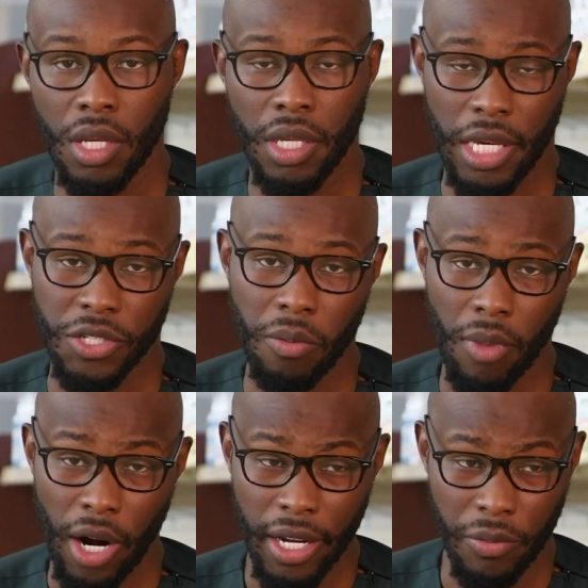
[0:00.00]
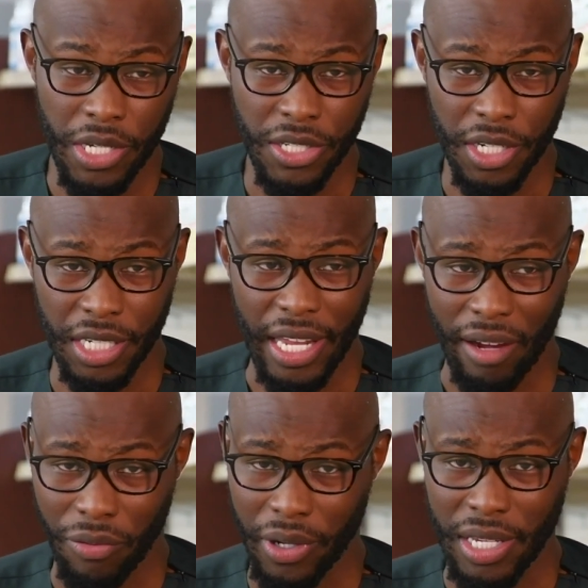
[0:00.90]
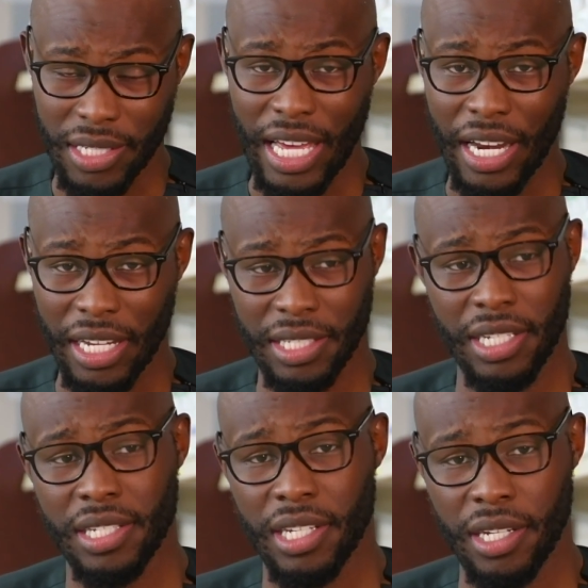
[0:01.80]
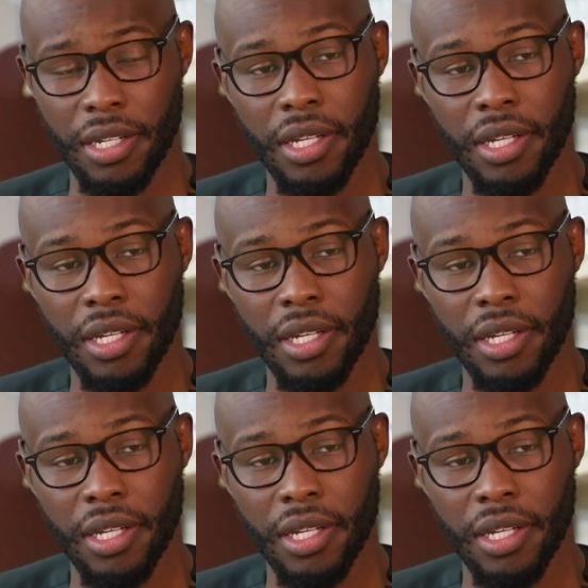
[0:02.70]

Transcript: Yeah, so market research in Africa is non-existent.